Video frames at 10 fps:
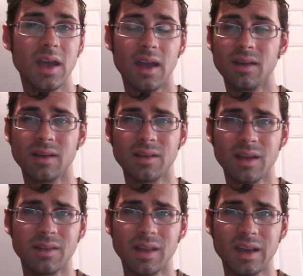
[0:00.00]

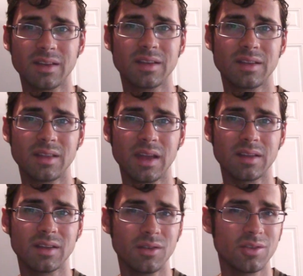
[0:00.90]
and
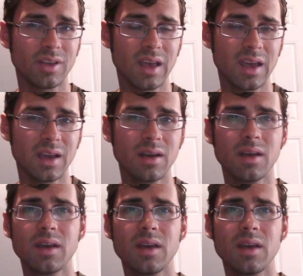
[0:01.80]
that's usually it.